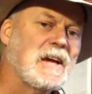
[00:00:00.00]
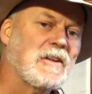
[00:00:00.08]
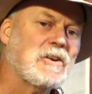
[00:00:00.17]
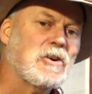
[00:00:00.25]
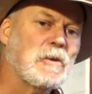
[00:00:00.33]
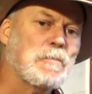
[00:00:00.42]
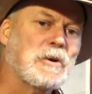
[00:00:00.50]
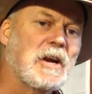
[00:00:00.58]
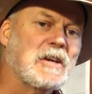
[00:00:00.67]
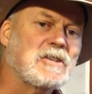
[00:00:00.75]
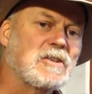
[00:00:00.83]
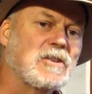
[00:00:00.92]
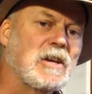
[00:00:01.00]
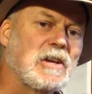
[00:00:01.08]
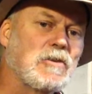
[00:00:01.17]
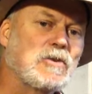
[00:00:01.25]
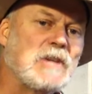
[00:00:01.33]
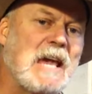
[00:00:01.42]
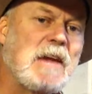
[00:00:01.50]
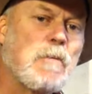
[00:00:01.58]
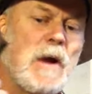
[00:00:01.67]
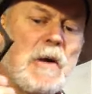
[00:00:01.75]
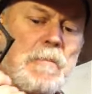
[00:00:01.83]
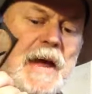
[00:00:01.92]
Now, the current production, they use
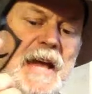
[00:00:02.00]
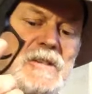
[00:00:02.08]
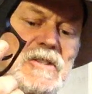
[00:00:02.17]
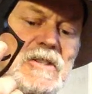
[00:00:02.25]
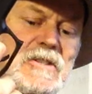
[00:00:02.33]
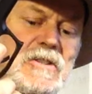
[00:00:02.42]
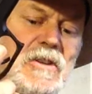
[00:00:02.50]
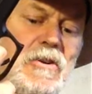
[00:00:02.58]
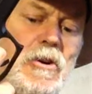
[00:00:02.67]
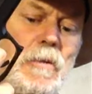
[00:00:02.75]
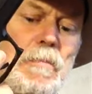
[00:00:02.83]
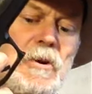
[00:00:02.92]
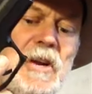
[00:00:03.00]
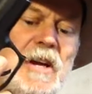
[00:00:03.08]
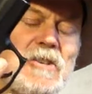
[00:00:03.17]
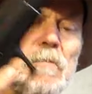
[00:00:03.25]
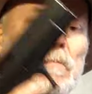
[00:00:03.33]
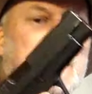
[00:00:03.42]
8-round magazines in the current production.